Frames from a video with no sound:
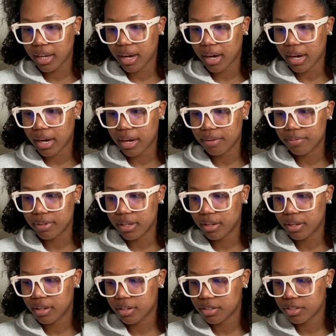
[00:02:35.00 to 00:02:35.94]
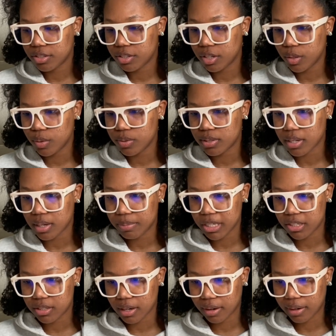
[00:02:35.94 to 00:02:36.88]
have 2 subby
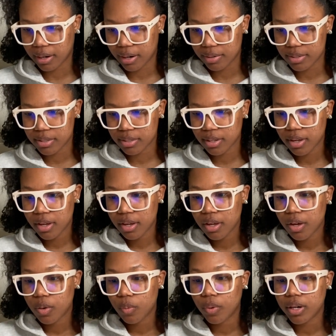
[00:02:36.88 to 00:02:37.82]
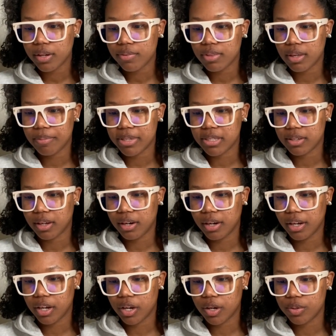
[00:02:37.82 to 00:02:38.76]
shout outs. One of them is gonna
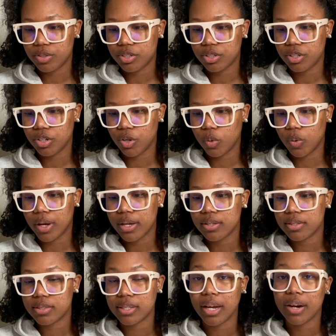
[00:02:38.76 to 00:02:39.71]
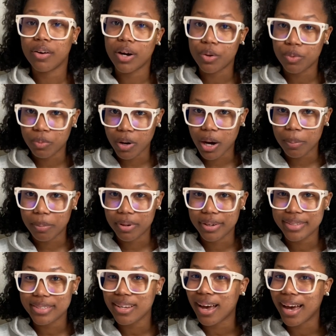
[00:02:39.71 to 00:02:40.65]
go to Sarah
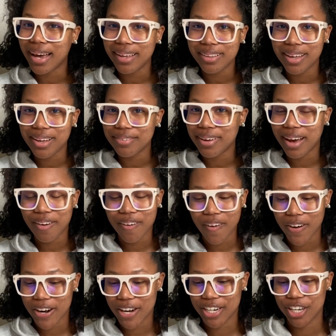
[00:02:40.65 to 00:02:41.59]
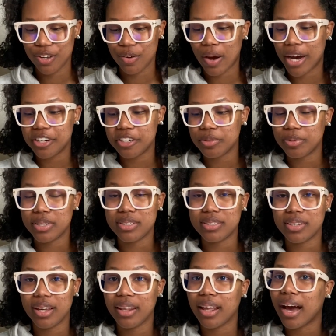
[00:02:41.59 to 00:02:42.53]
Roberts. Hi love, how are you? I just want to
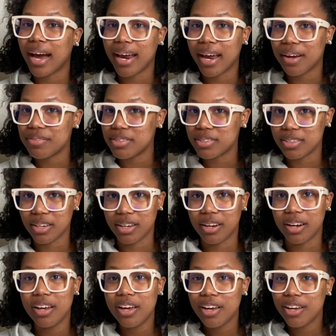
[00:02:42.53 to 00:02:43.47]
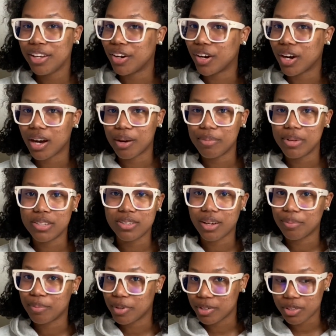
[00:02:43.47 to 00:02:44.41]
say that I have seen your comments
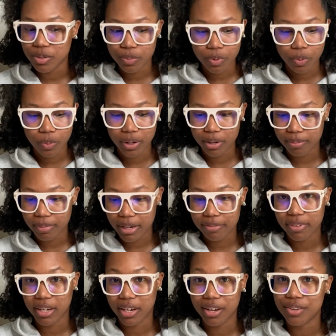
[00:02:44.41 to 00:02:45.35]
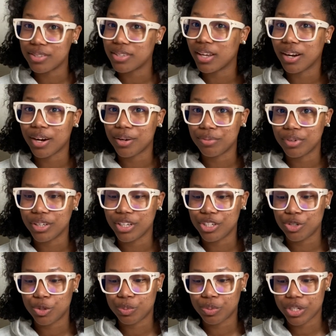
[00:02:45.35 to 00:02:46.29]
on multiple one of my videos and I really
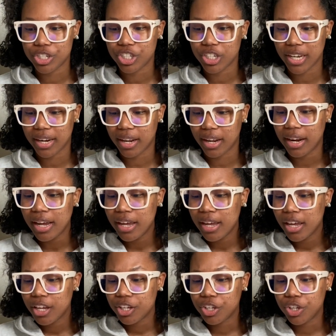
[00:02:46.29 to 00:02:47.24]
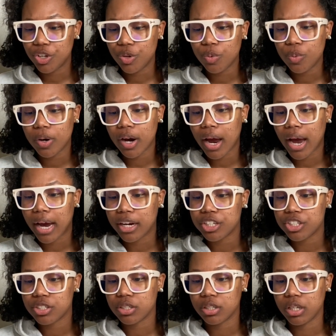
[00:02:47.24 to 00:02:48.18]
do appreciate it. You were
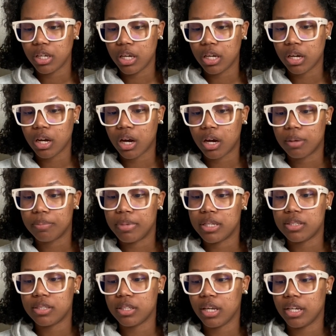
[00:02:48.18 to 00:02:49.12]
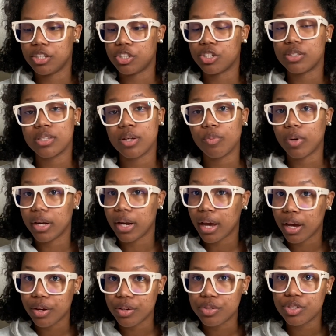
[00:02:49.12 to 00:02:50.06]
actually commenting to someone
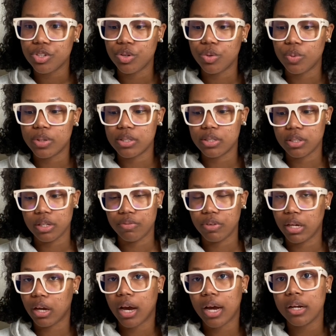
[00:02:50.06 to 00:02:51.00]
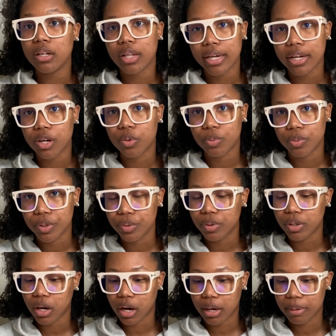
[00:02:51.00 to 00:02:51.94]
else who was leaving kind of like a
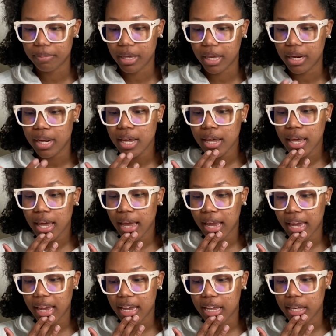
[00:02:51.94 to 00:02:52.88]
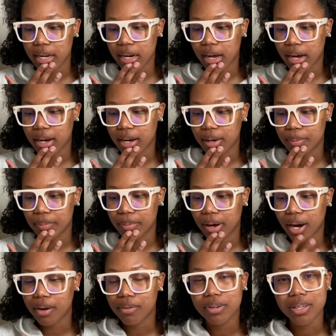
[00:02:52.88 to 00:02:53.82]
rude comment, and
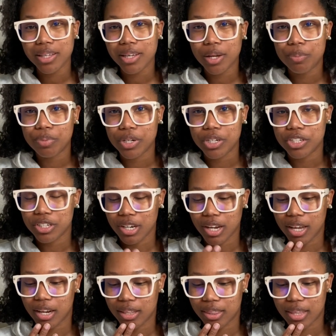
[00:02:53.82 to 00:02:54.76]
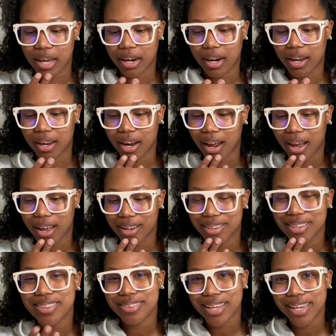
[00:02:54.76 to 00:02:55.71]
I really appreciated that. I
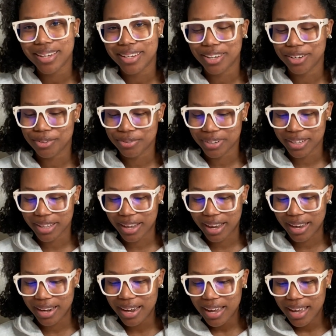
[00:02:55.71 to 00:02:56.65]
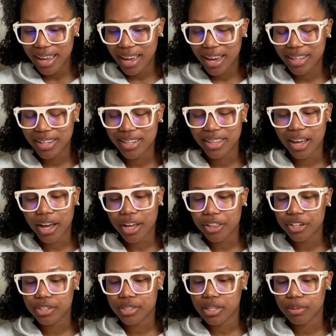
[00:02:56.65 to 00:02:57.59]
thank you for that. And then the
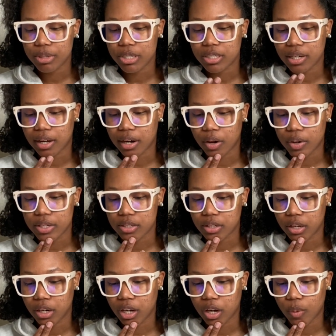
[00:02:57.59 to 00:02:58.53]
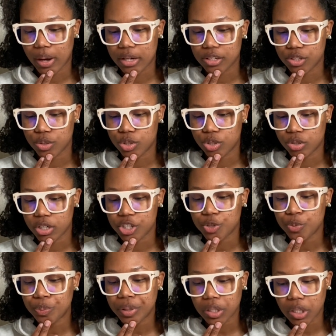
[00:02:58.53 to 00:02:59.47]
other subby shout out is going to go out to
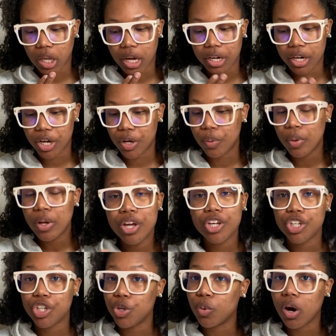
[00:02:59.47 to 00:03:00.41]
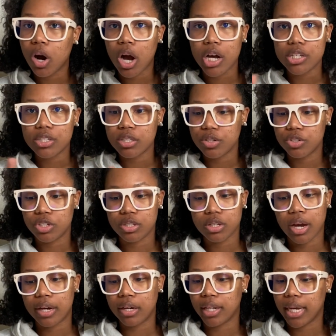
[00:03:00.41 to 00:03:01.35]
Tris Pilato. You are also just
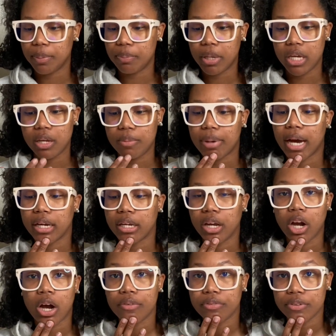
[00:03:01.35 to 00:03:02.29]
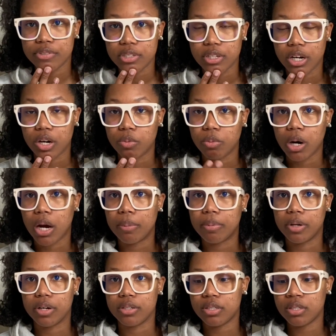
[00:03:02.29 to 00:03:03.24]
kind of like piggybacking off of Sarah
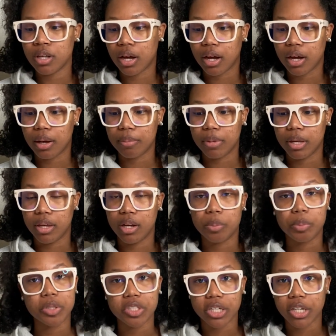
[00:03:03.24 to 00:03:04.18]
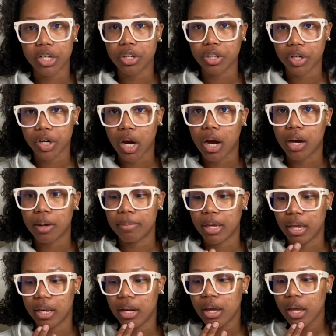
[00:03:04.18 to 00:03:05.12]
Roberts in a particular
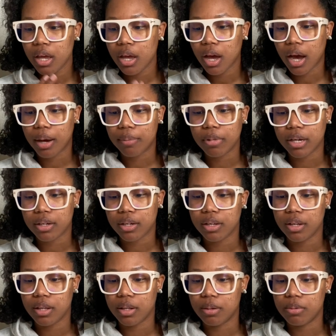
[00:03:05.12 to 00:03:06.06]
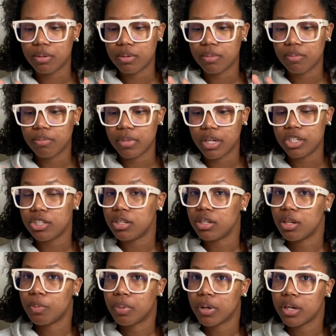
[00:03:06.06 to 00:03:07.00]
comment. I'm not going to mention
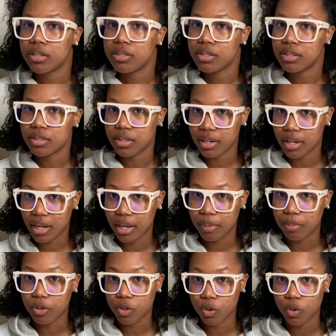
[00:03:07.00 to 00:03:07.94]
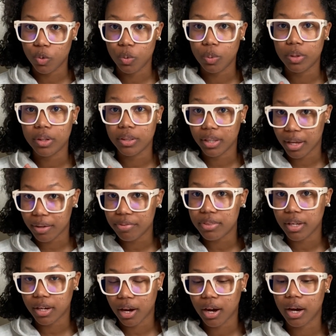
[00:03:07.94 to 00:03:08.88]
the person's name who left
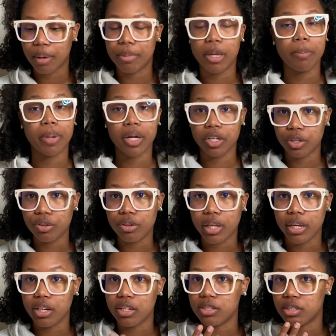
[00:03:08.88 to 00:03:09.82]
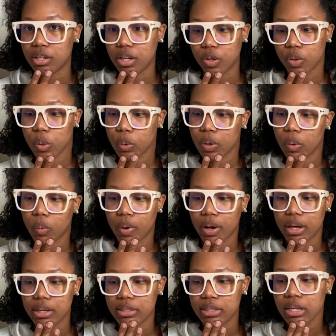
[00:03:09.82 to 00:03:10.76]
the comment, but you ladies know who it
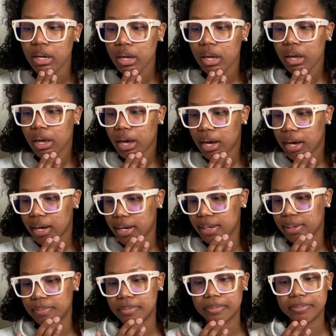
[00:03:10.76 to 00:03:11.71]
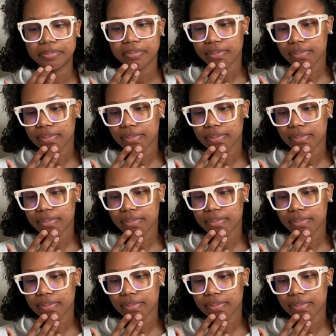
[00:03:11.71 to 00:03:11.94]
was. And